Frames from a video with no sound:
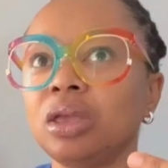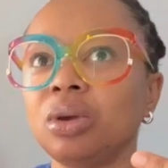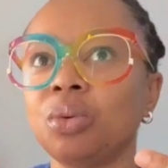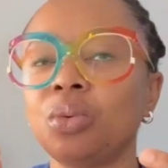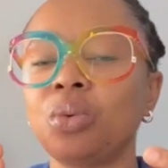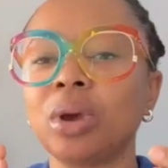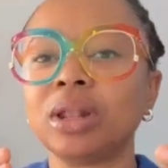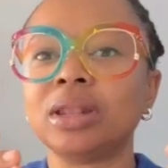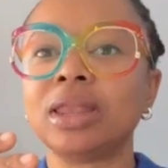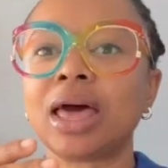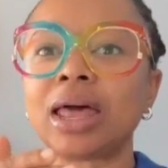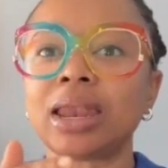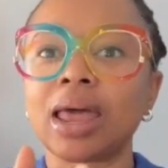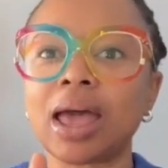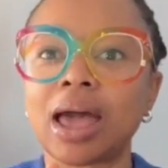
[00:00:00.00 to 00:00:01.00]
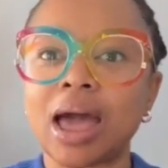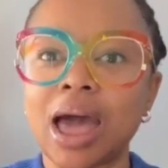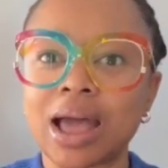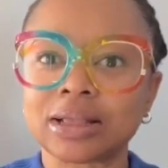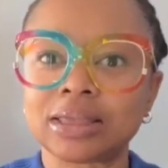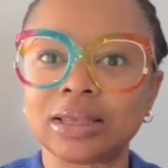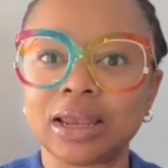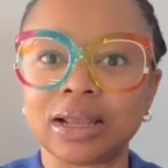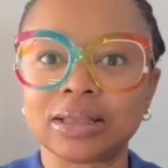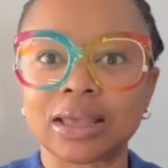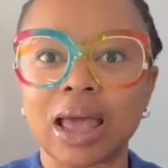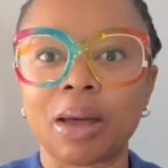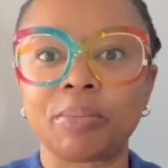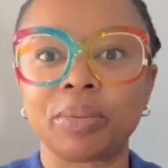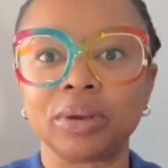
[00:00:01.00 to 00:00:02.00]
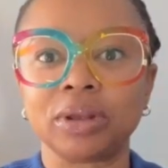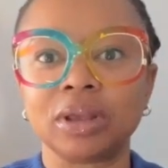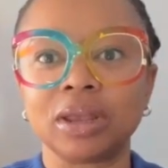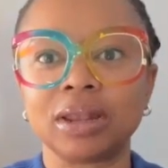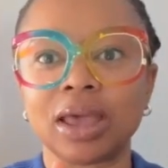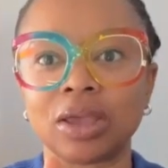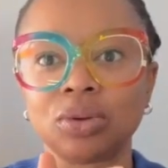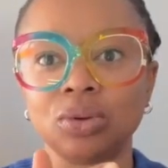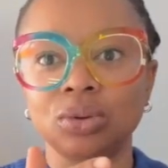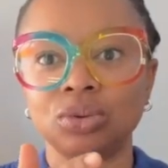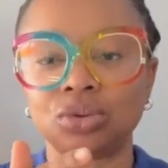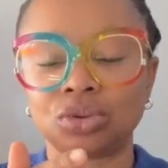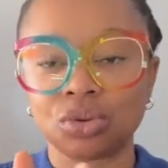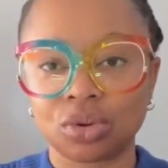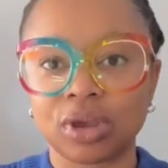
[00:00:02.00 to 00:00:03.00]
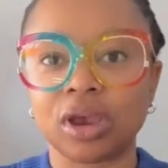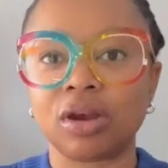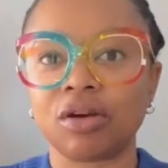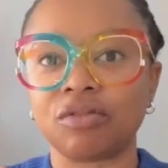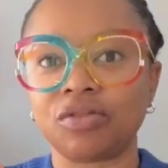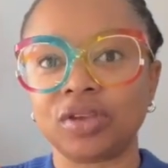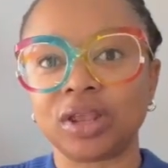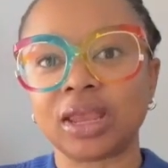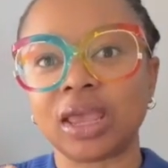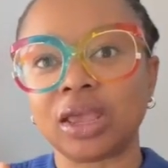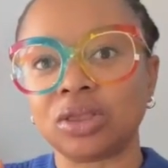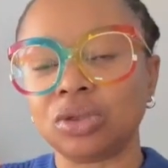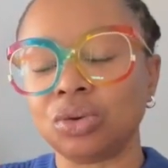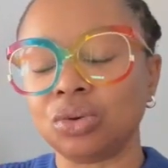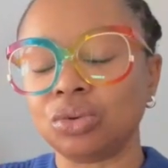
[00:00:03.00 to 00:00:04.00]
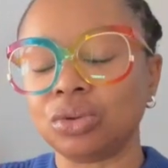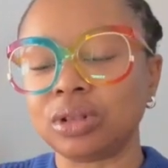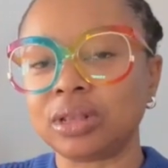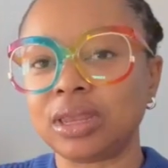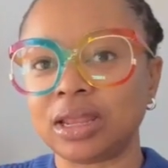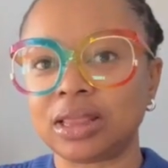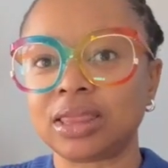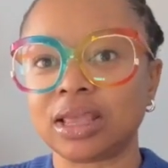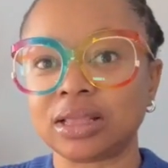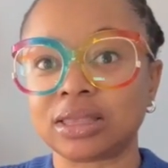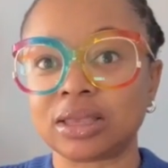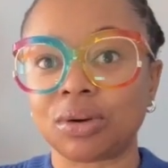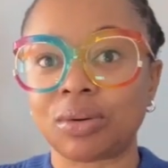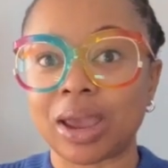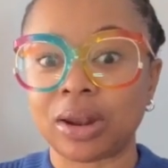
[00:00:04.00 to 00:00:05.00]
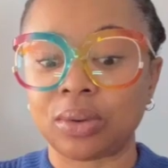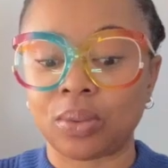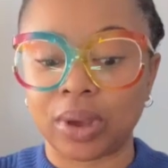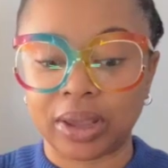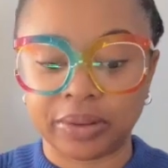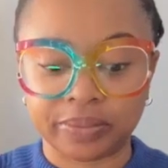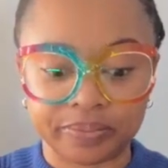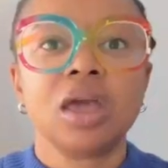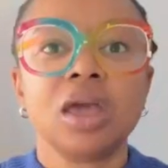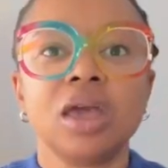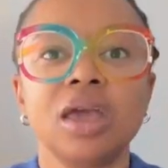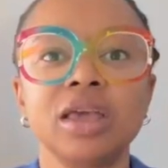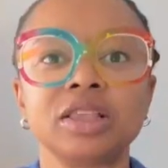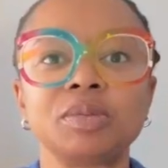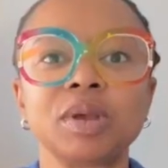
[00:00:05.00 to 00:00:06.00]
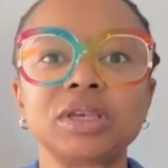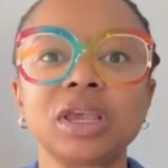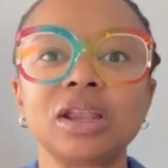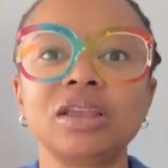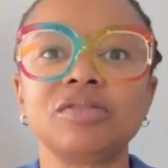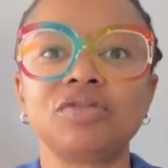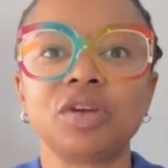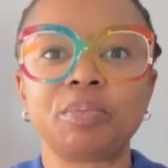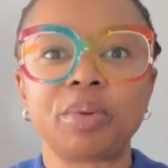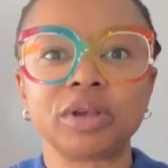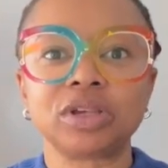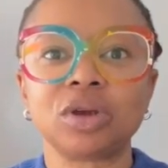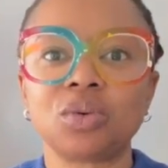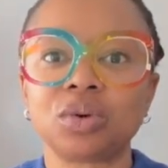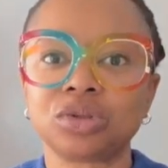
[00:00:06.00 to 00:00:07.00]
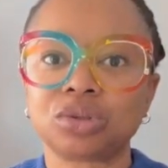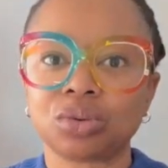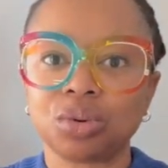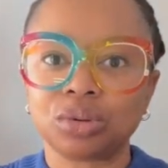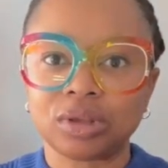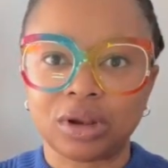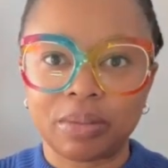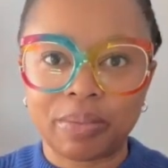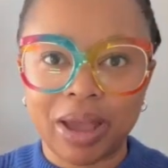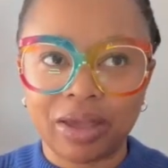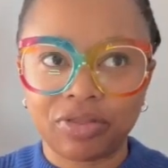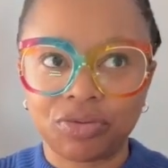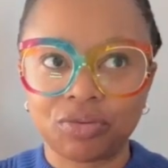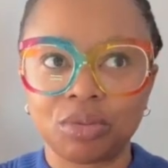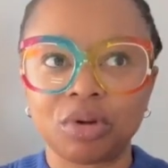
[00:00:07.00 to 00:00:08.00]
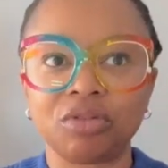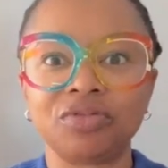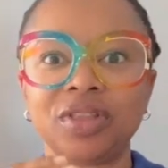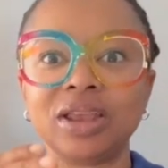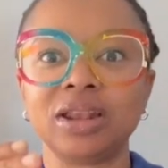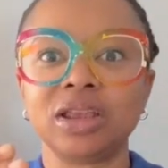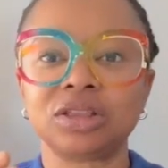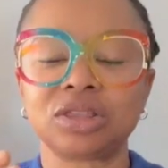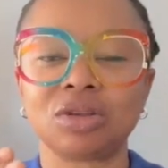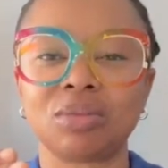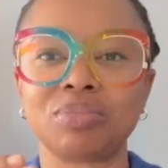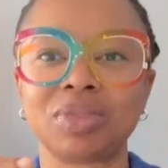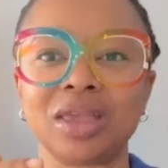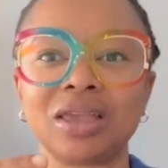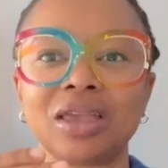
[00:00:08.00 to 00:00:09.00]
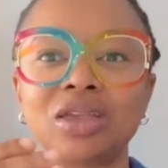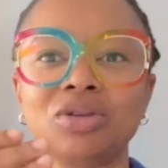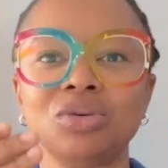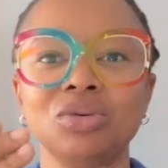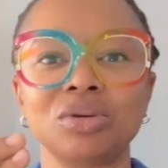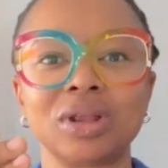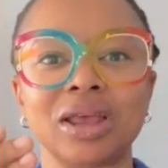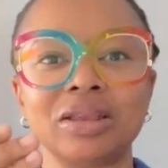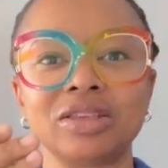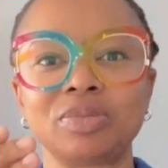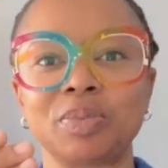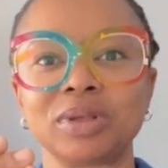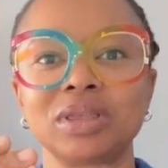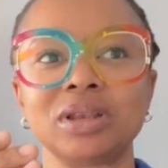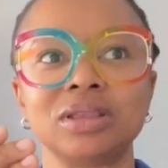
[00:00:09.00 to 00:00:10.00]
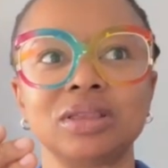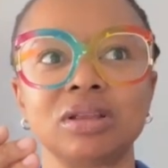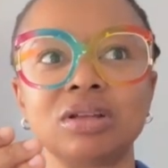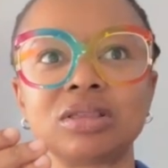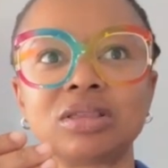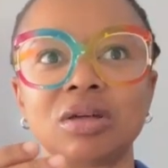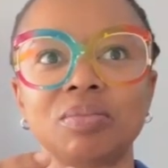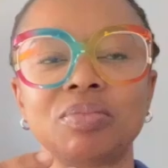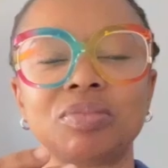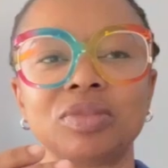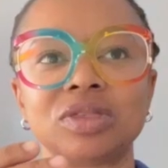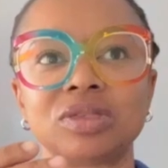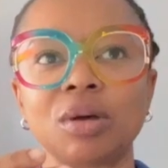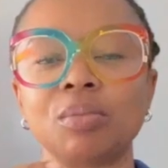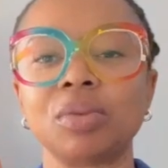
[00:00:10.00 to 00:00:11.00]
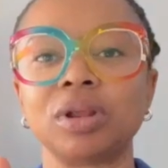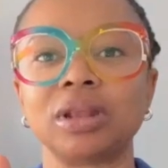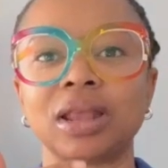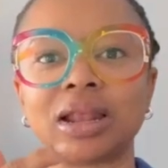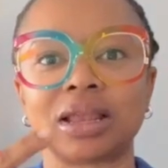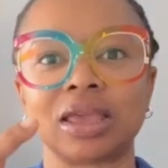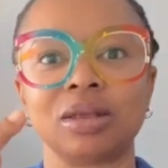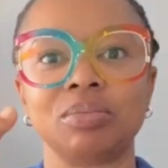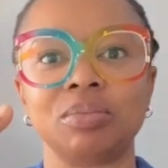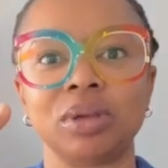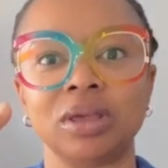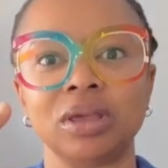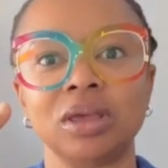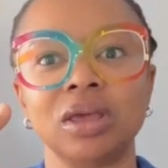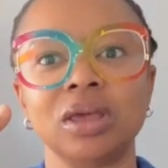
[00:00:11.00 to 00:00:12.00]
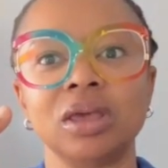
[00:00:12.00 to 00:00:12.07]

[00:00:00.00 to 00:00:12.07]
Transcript: when that accident happened, that you took care of it and you did things the right way. Especially if the patient wants to go to the bathroom, if they need something and you know that this person is not somebody that can be